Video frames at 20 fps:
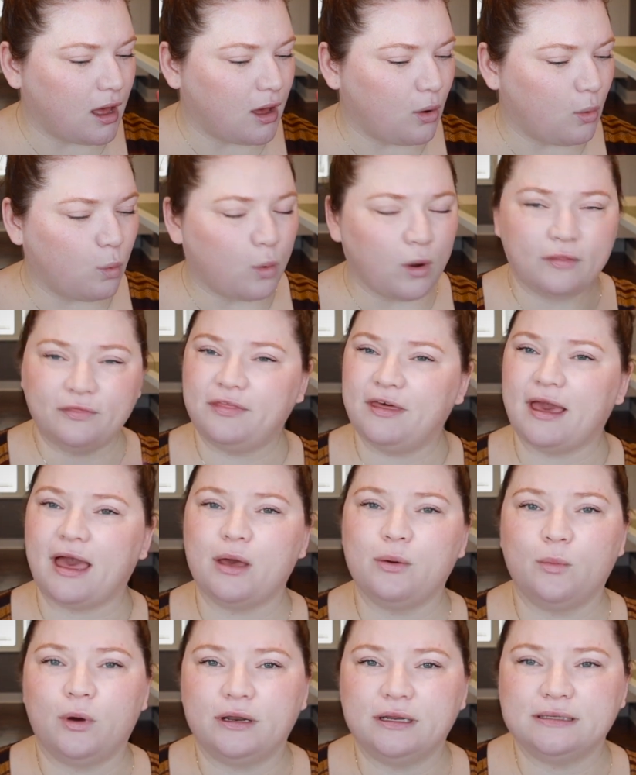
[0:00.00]
one thing
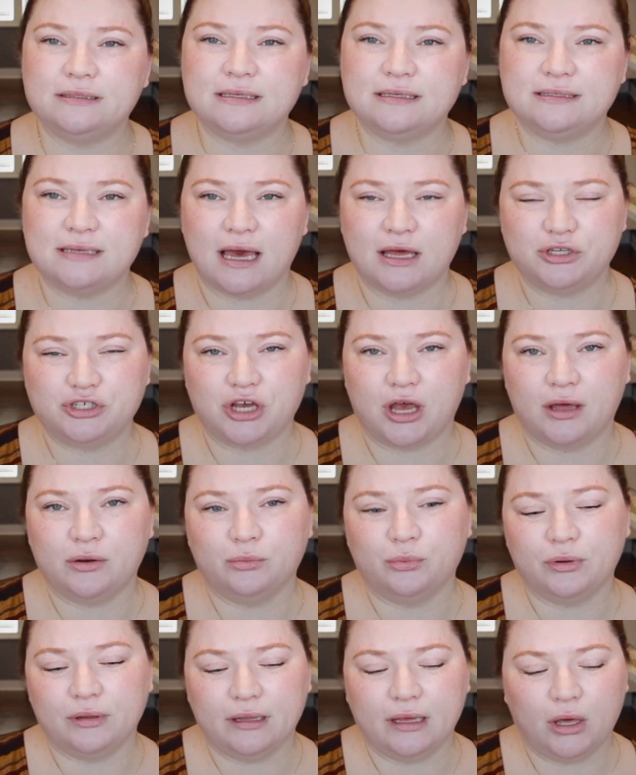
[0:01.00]
I wanted to touch
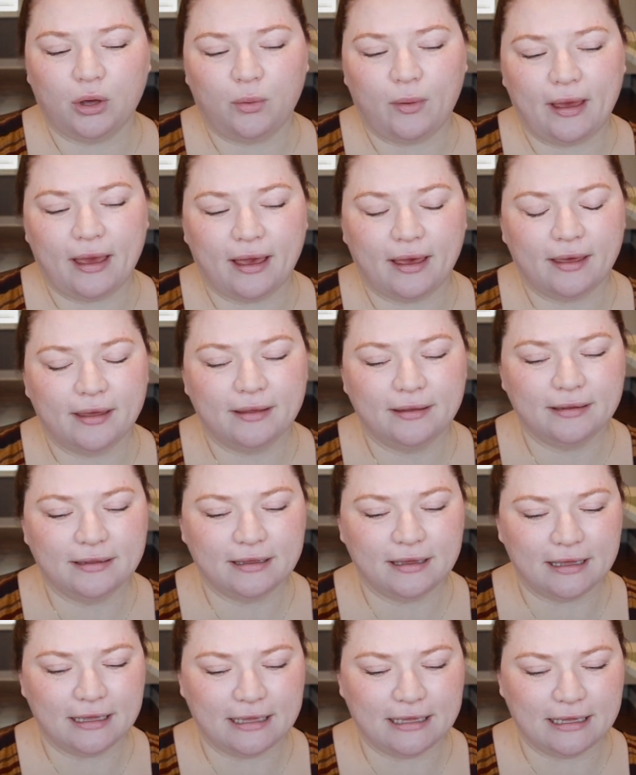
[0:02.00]
on really quick
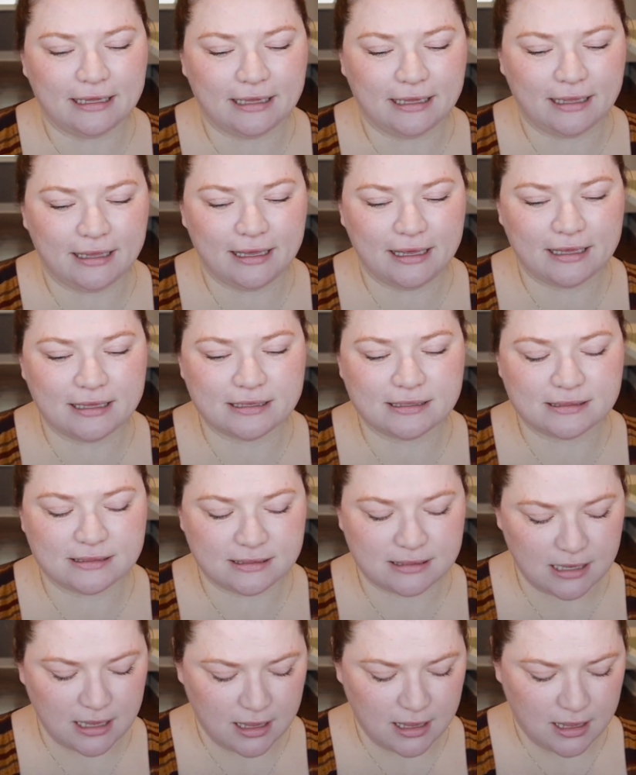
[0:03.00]

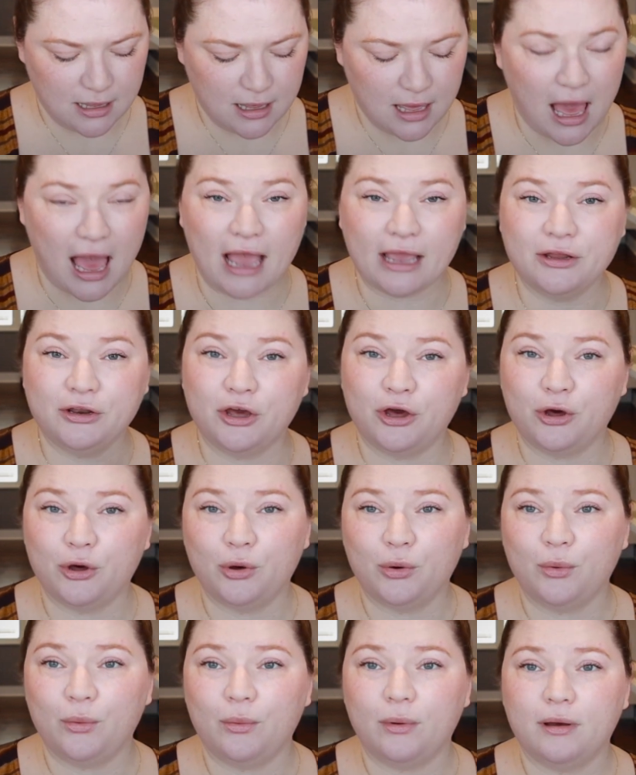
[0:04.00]
is I
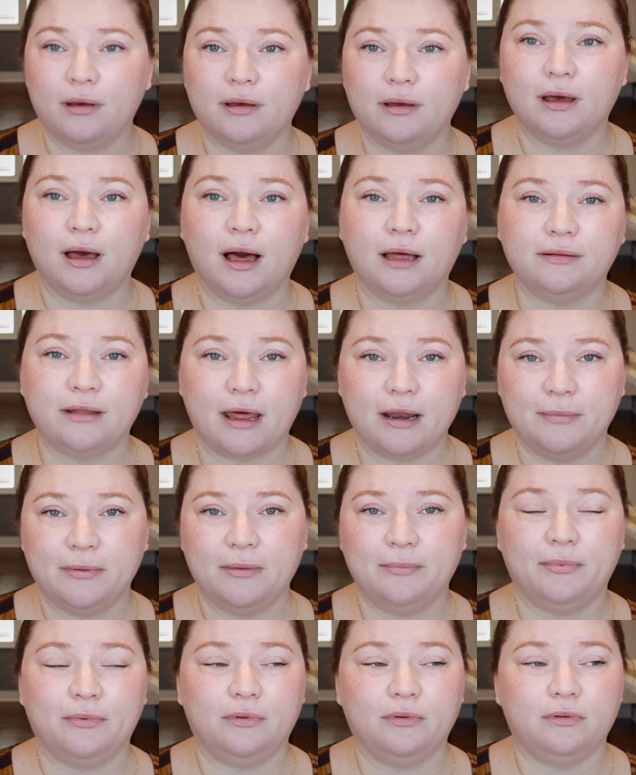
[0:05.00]
know a lot of
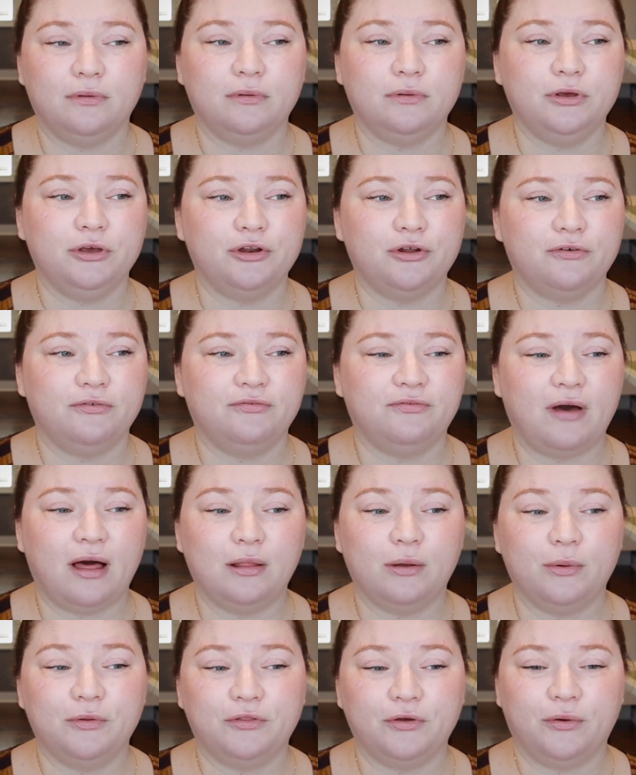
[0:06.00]
people,
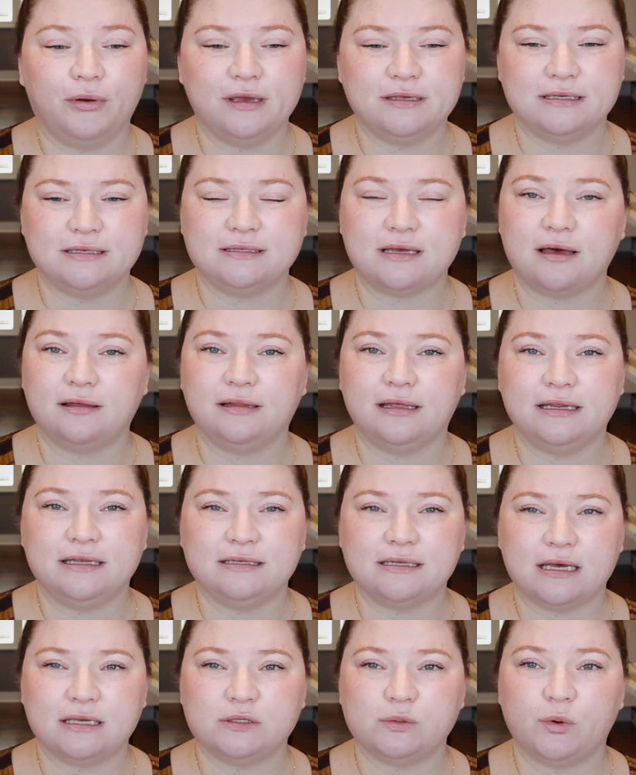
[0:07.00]
follow what the Crazy Sock Lady
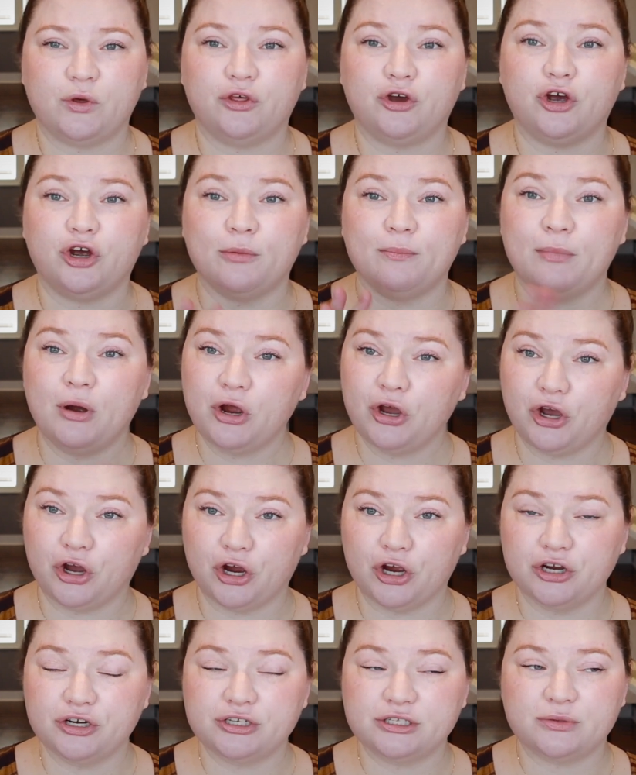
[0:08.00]
does with her
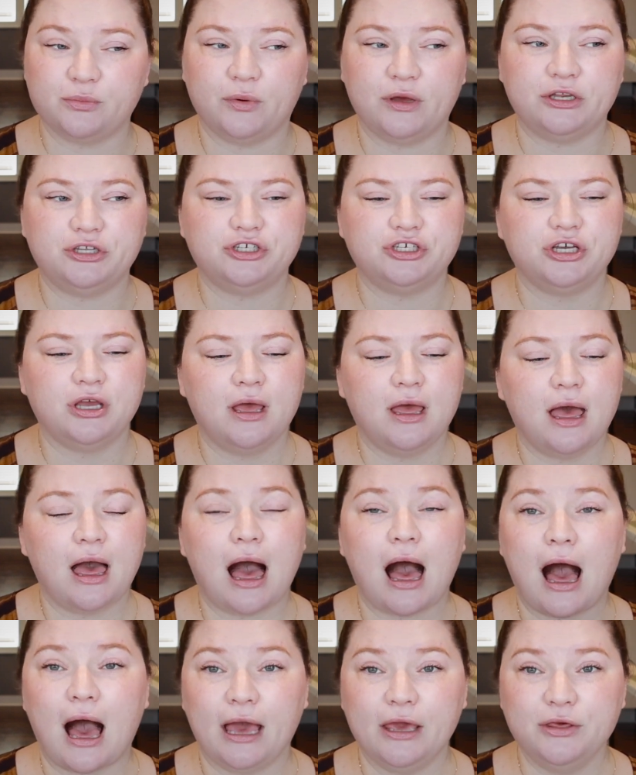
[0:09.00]
markers, which
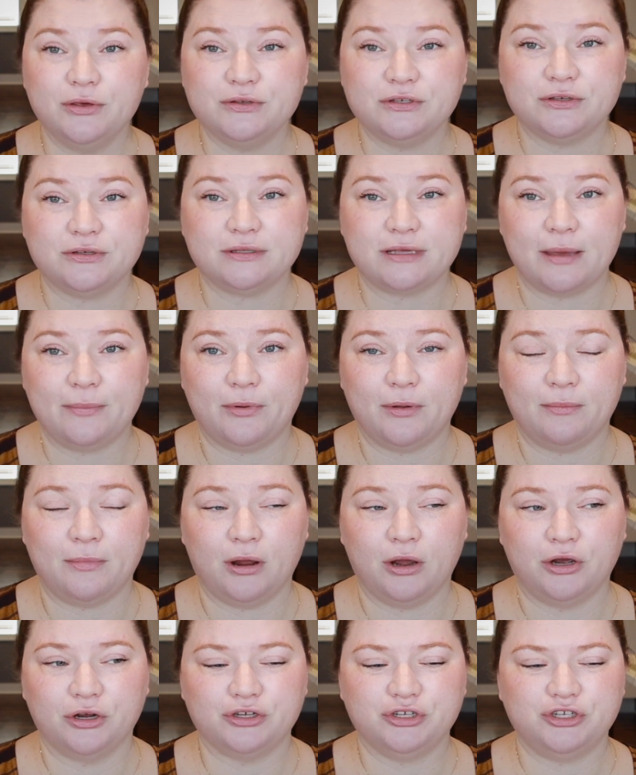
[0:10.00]
I use those light bulb
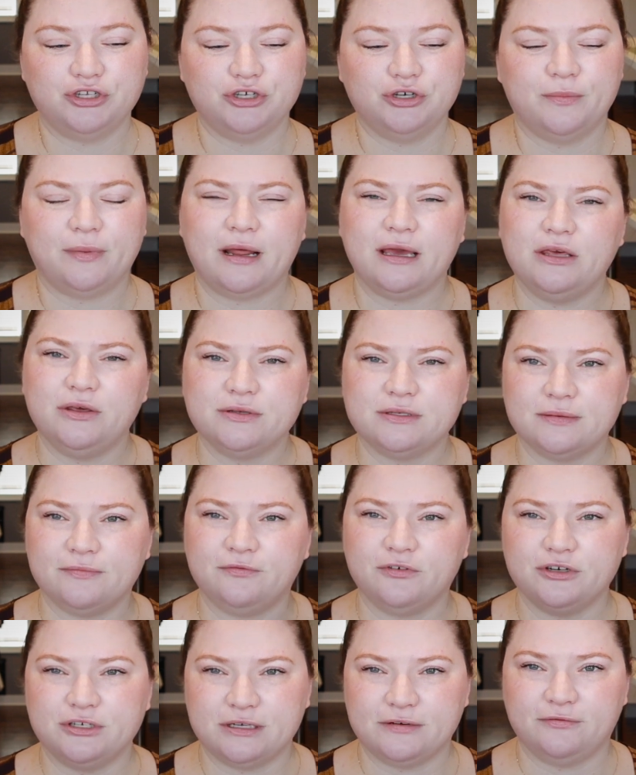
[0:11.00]
markers too, but I use them
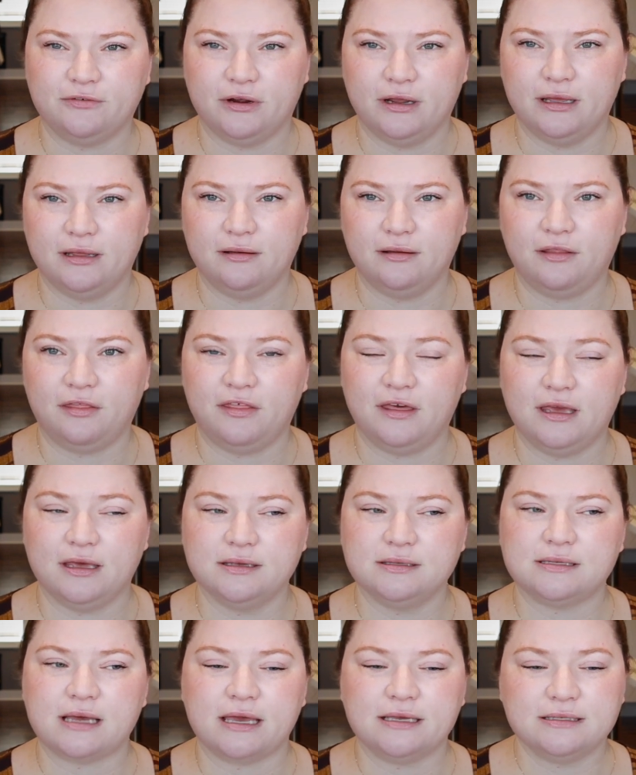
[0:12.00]
for different
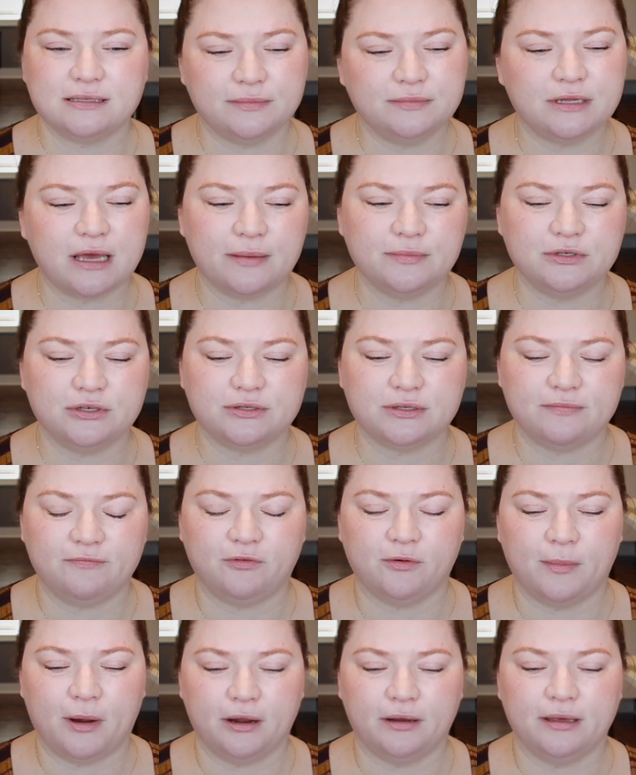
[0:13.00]
things. I sometimes use them
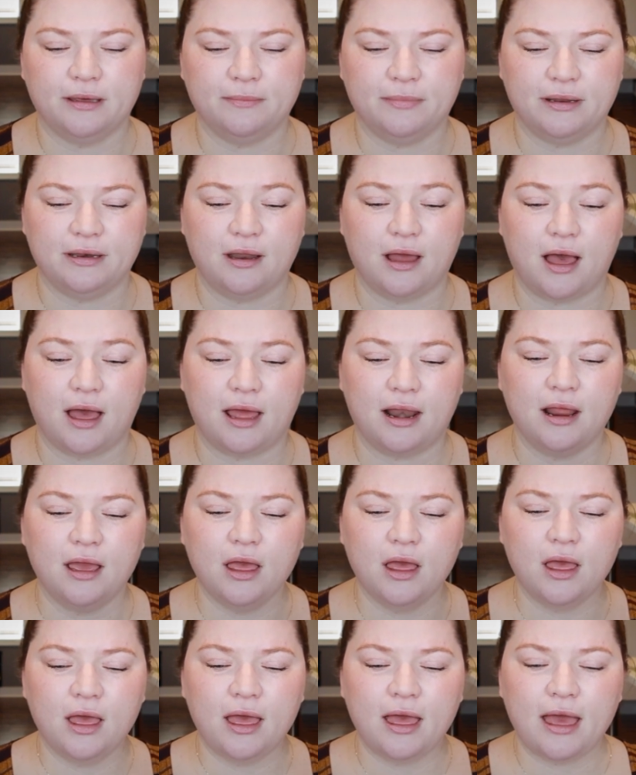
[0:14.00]
for marking, but not
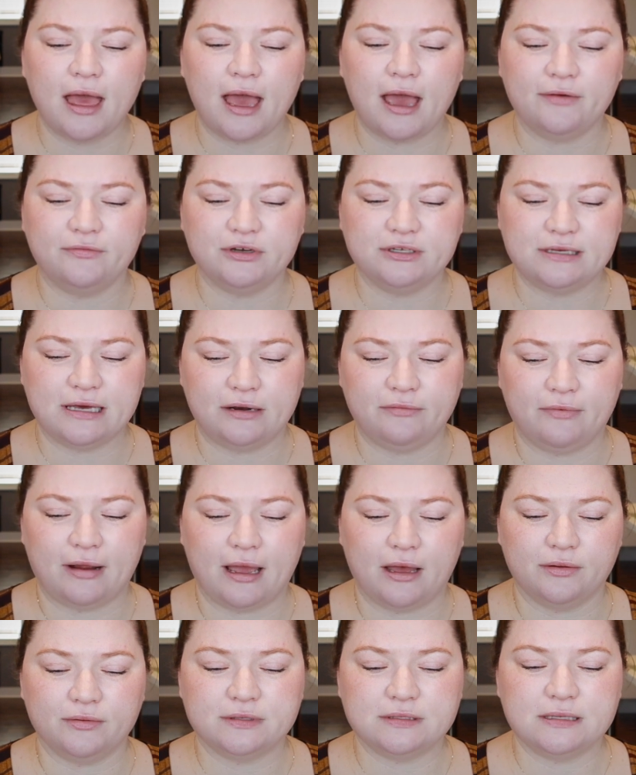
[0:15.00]
every 10
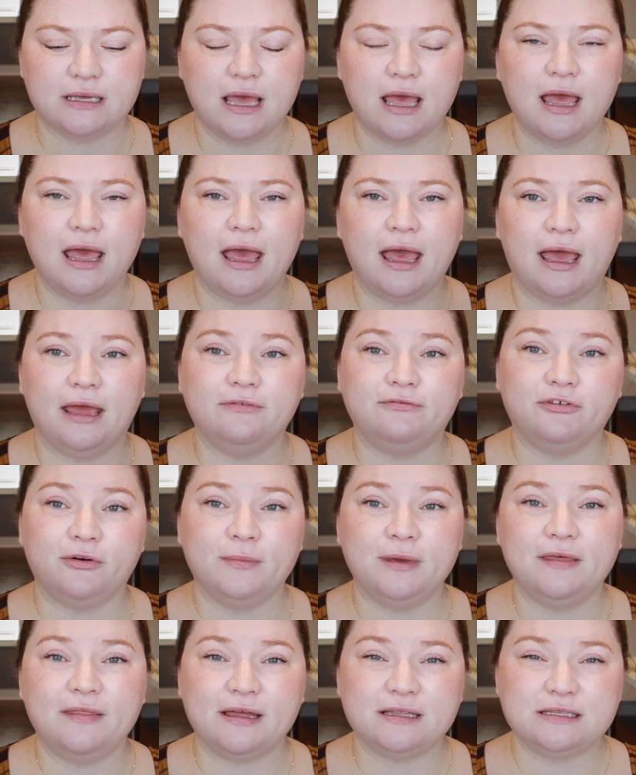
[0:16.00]
rounds. And for
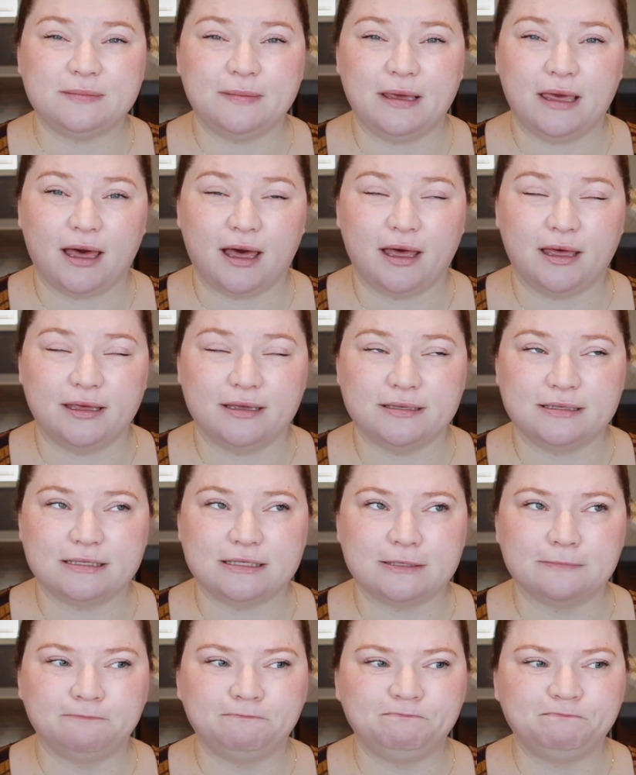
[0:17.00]
me, that's because